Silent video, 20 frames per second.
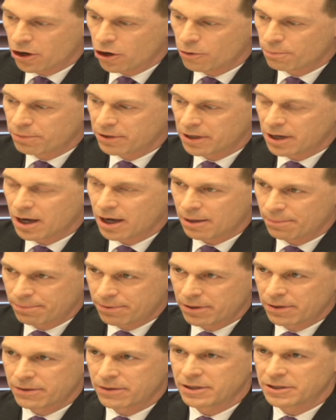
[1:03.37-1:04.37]
open
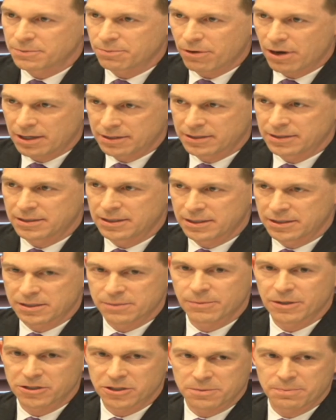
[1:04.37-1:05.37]
up these processes
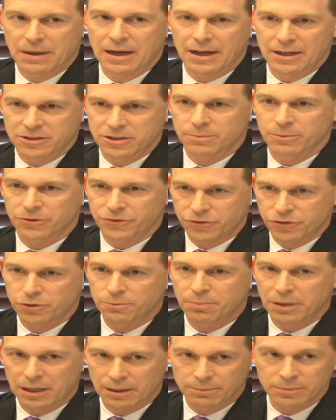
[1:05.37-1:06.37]
as much as possible to
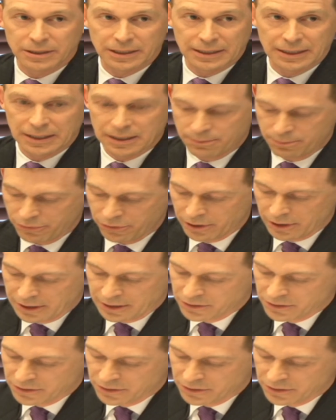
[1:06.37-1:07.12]
public input.